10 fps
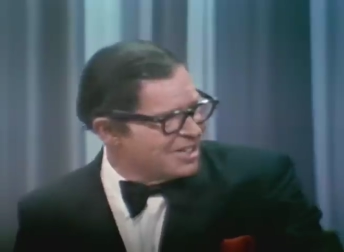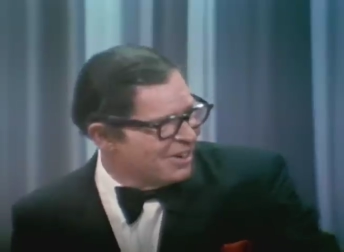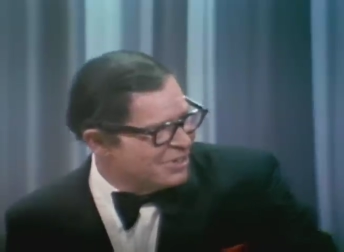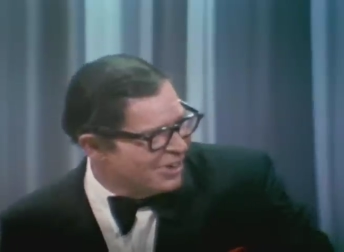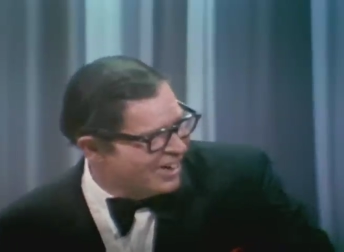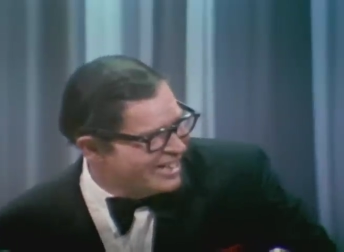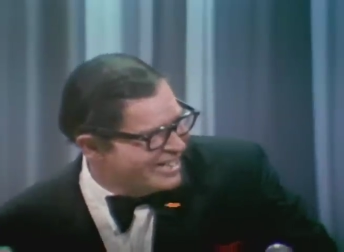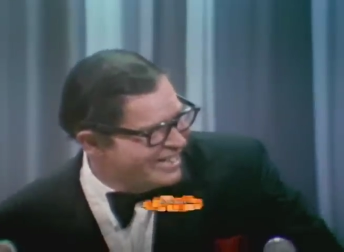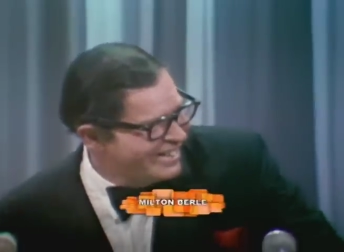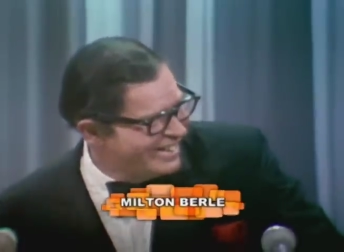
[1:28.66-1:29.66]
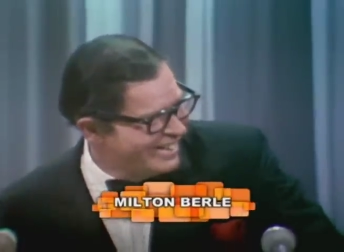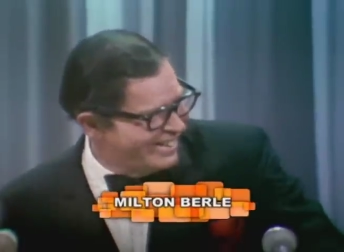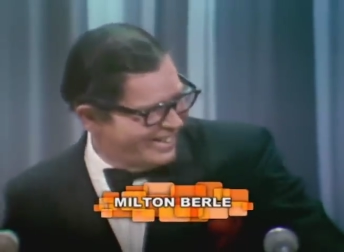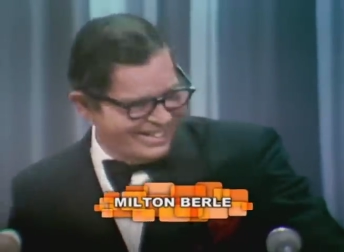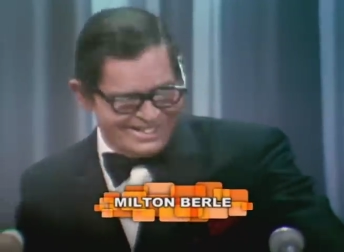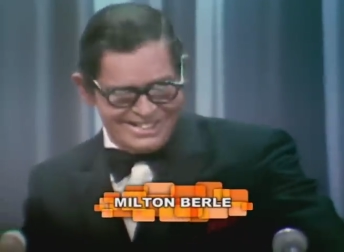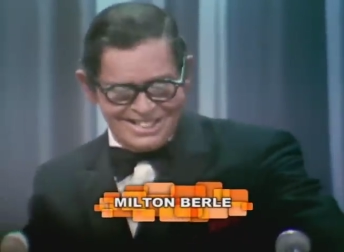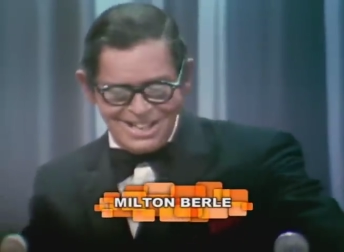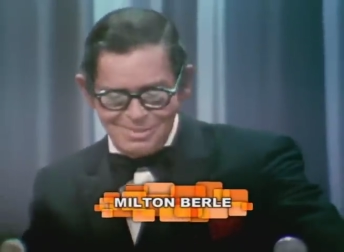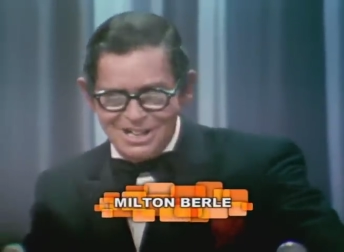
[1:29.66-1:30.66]
yourself,
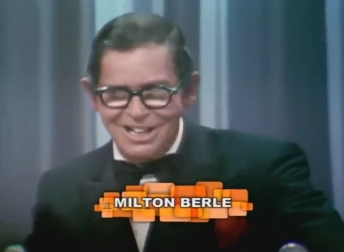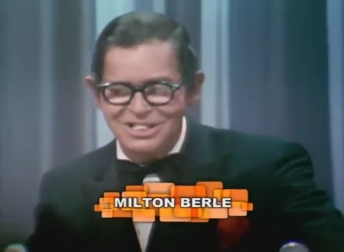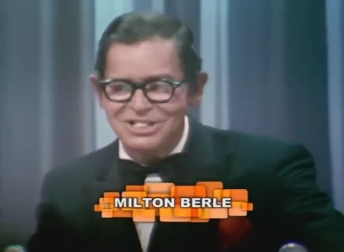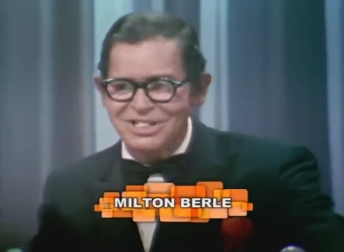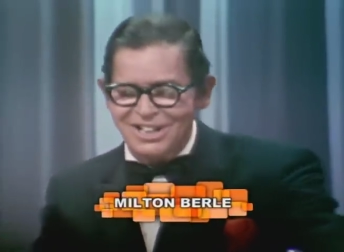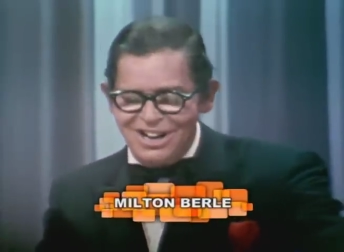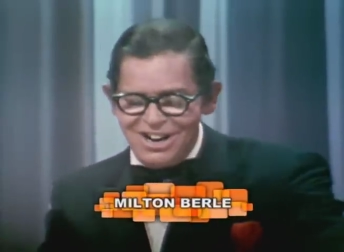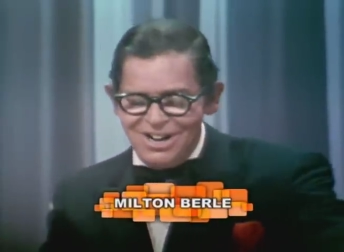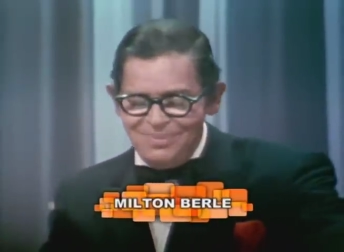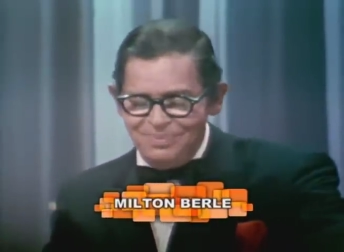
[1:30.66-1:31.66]
George? Gumming on your cigar?